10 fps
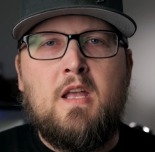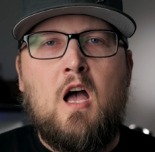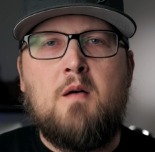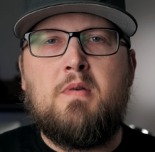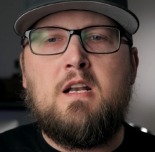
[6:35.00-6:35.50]

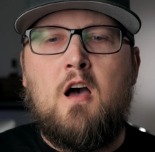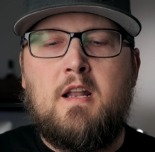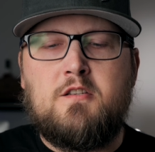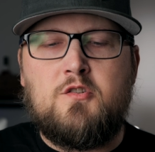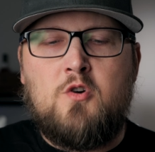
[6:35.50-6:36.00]
but not
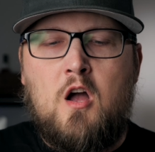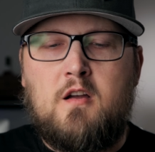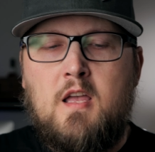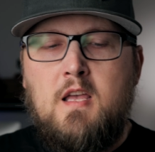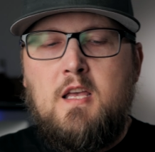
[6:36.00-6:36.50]
as
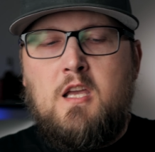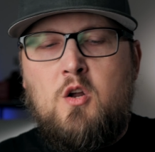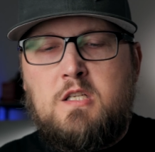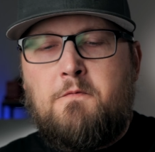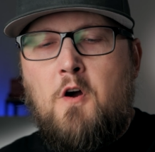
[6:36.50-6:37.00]
strong. You
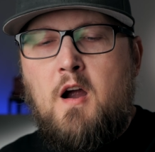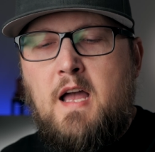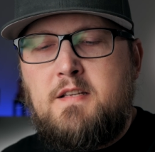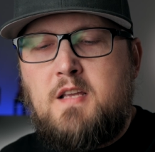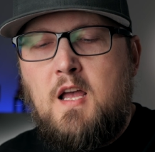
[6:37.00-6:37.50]
know, as far
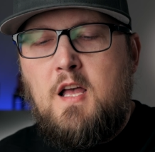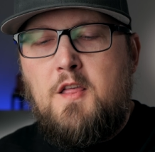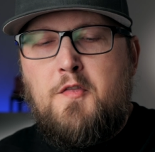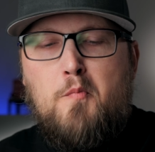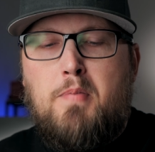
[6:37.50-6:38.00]
as
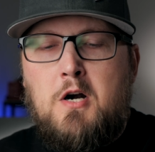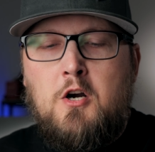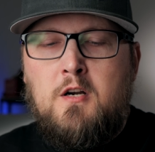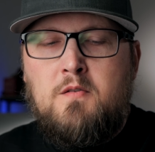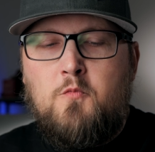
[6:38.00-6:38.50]
the
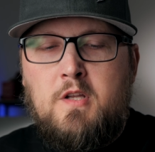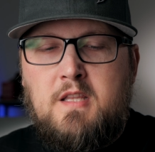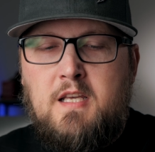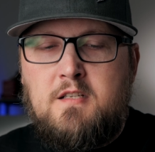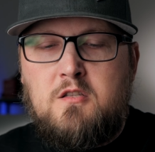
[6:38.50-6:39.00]
burn with
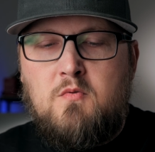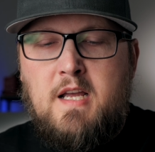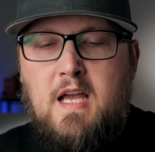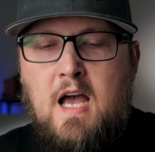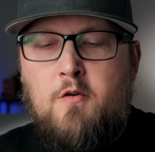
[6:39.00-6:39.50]
these
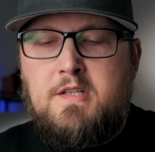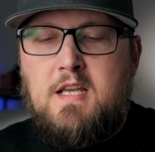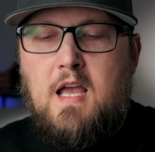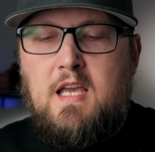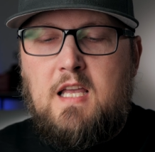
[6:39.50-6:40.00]
three, I would
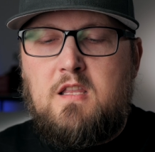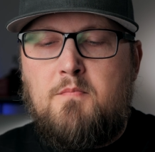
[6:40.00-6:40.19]
say I get the